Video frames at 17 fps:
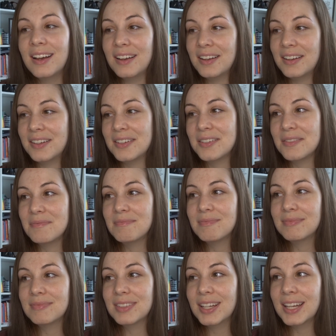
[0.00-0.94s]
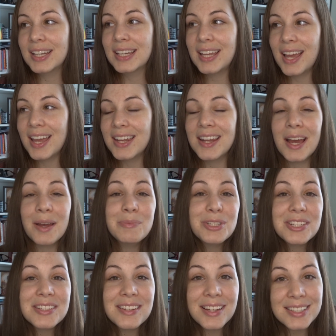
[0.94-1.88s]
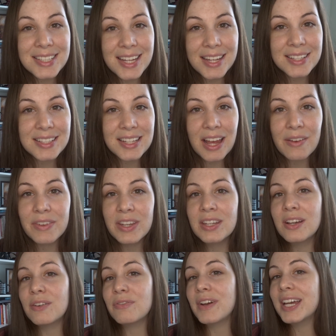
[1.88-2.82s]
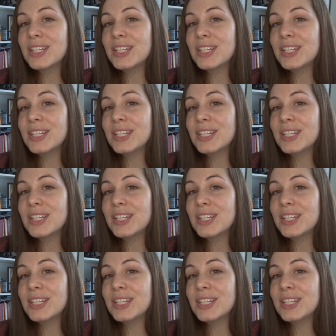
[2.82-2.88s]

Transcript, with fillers: Um, Again, I'm just not tech savvy enough.